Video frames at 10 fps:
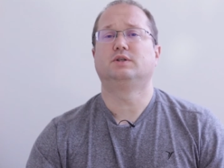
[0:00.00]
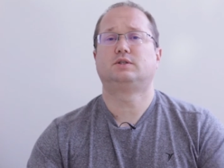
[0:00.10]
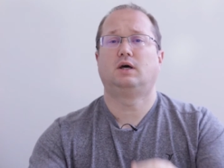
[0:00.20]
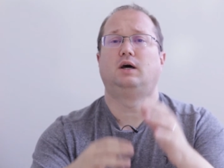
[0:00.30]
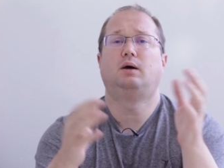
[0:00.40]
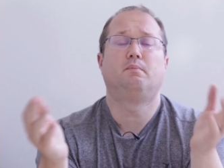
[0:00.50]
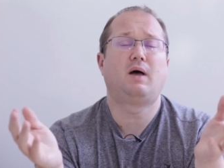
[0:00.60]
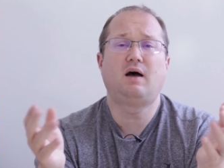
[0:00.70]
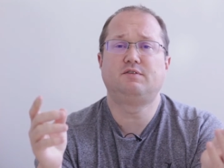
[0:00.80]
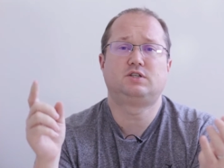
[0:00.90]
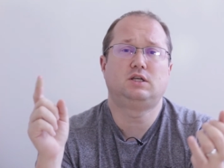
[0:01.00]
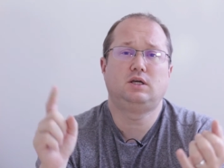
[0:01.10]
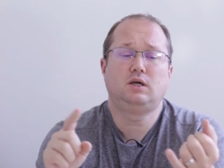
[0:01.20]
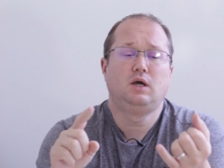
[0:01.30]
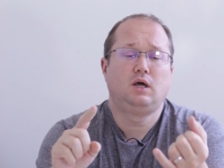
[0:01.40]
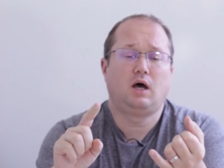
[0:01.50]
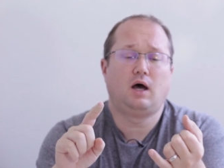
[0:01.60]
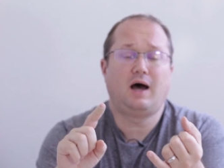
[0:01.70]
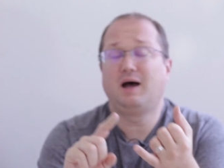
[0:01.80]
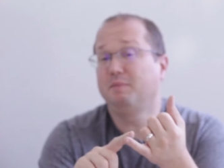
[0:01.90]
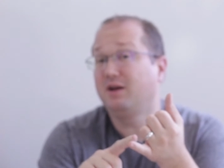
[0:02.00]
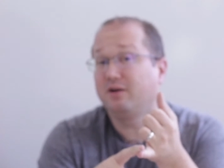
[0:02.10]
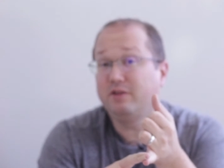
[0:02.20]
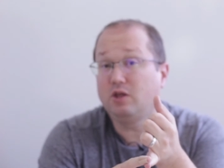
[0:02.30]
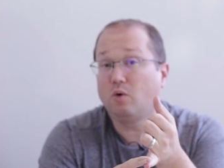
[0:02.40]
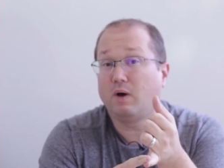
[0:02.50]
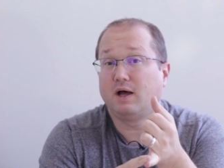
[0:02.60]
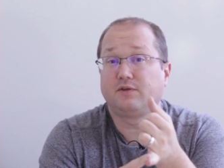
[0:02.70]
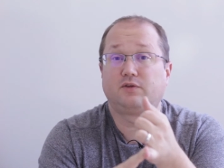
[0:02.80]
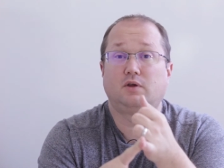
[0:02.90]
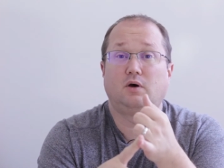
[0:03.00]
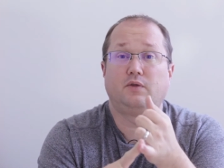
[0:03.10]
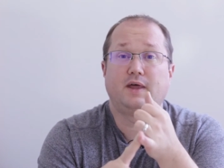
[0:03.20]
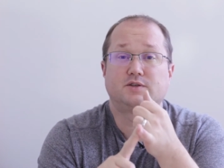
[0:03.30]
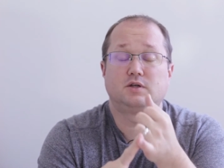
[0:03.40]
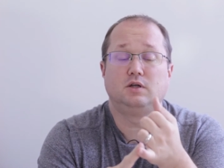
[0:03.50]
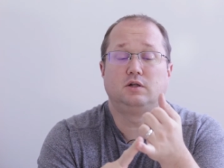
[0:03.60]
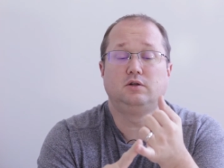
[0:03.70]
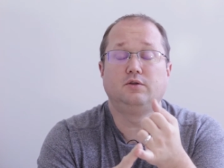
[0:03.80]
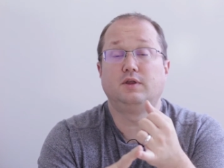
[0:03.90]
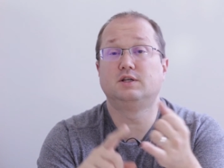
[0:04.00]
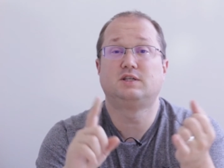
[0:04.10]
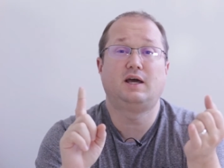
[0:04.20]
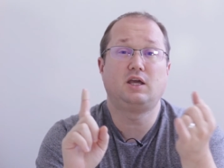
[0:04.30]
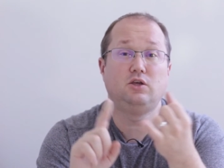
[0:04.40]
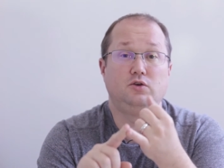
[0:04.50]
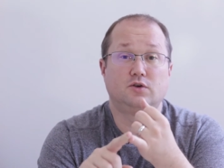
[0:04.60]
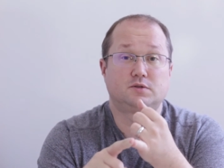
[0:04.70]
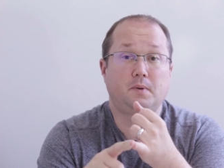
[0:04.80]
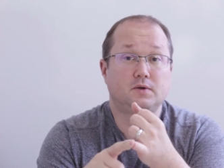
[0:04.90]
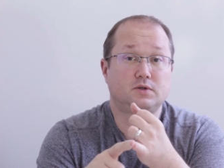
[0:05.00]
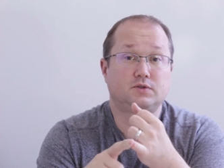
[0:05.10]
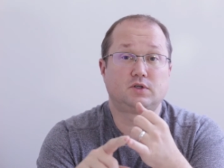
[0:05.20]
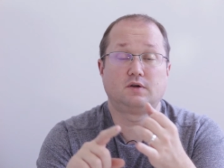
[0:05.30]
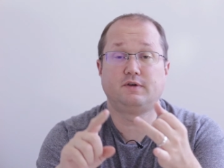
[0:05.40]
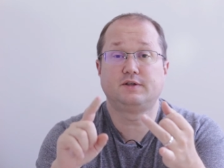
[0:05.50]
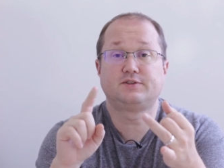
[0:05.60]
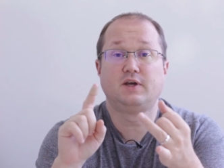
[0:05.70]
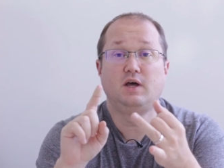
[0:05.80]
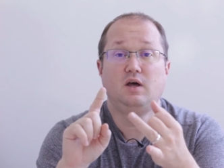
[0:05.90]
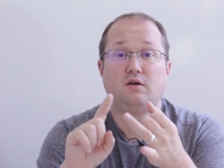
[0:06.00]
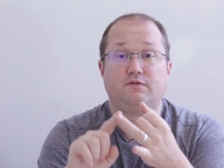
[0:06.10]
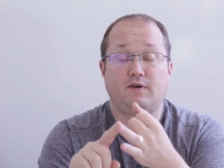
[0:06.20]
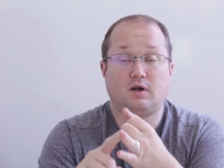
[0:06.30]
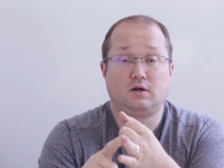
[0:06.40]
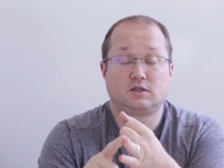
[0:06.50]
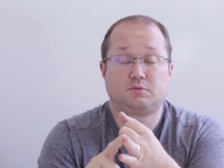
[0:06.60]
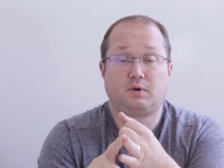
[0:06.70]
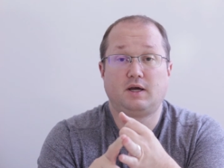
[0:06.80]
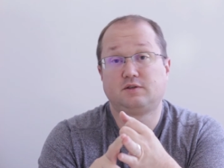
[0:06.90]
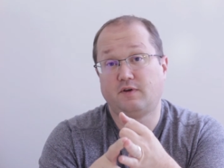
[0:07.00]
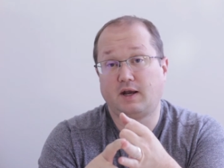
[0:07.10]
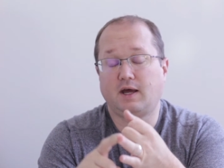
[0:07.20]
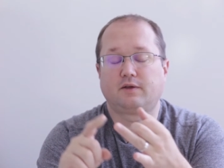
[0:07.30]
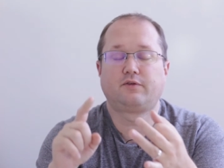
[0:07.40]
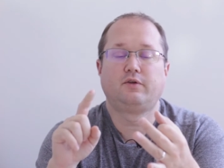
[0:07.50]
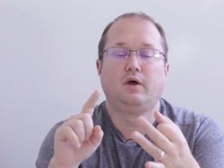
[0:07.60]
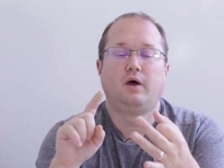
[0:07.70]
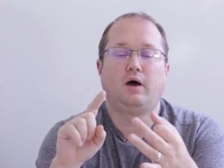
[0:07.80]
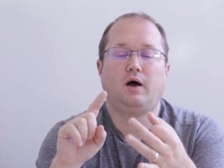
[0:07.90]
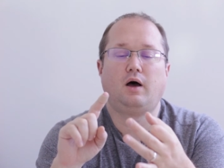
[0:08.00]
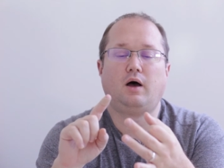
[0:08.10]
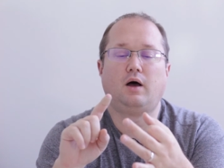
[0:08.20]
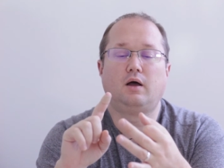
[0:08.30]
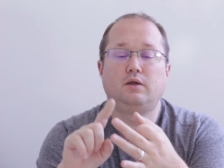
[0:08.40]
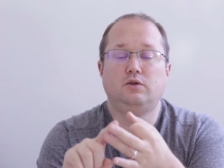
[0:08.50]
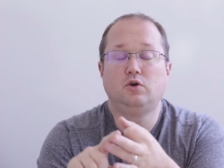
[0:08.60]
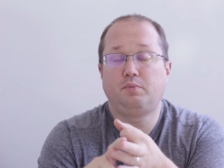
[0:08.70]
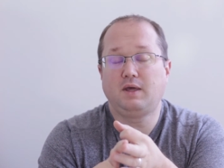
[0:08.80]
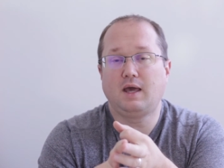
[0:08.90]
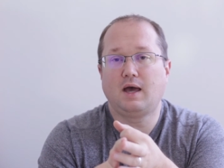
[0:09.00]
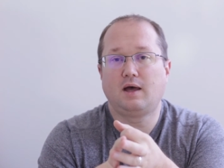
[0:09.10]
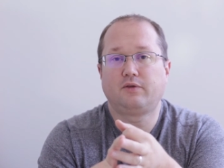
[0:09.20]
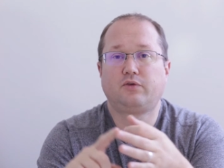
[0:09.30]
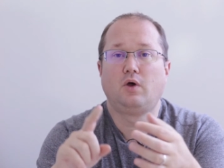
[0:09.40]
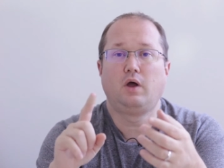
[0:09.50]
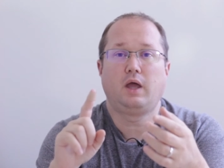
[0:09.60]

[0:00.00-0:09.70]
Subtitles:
us. Obviously, I'm here in the US, so that's going to include things like US Postal Service, Federal Express, FedEx, UPS,